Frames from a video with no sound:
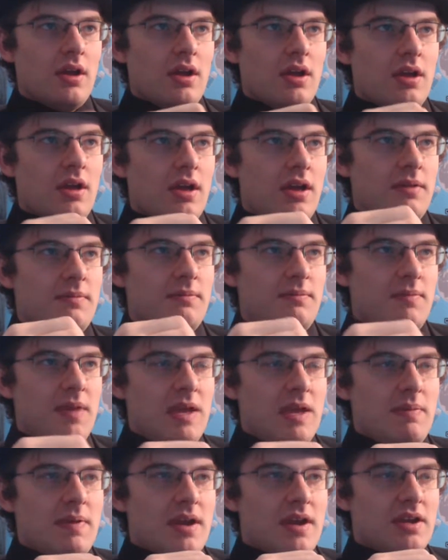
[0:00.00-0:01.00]
And
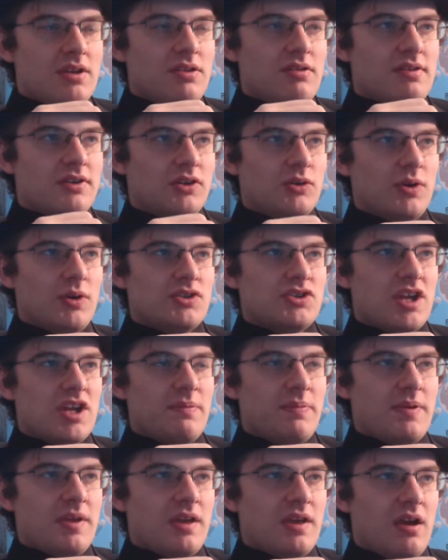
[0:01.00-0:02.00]
maybe I could use the Twitch
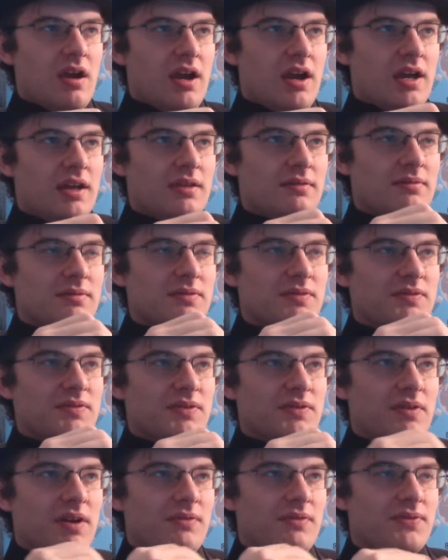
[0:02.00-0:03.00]
API.
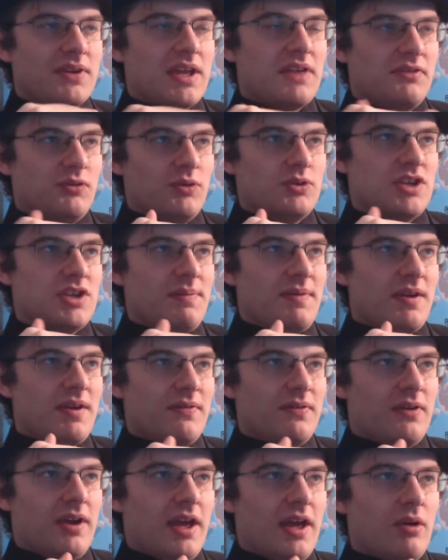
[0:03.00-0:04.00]
Well, forget the Twitch API for
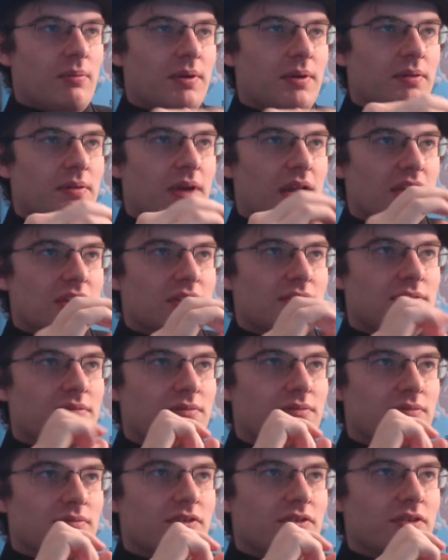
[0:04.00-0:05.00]
now, but I could
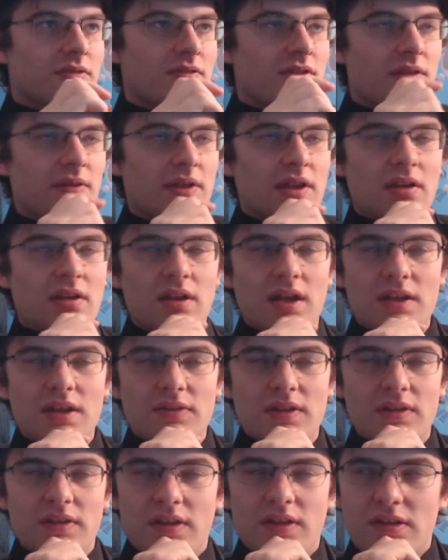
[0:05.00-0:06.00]
do something like
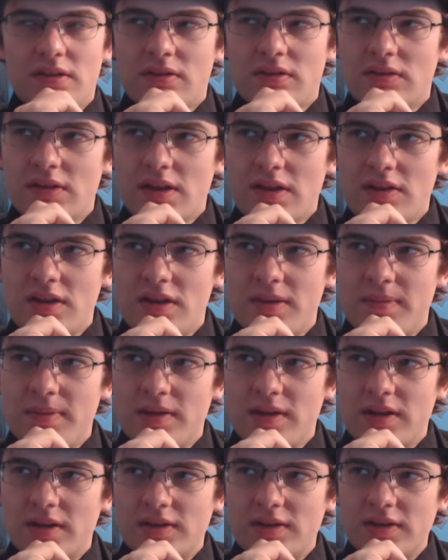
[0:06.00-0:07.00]
that. That's not a bad
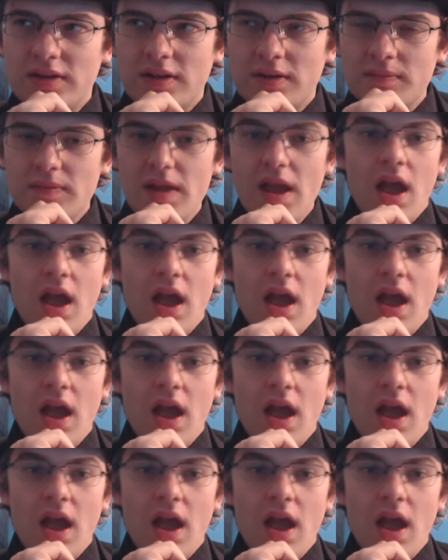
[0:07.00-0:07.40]
idea.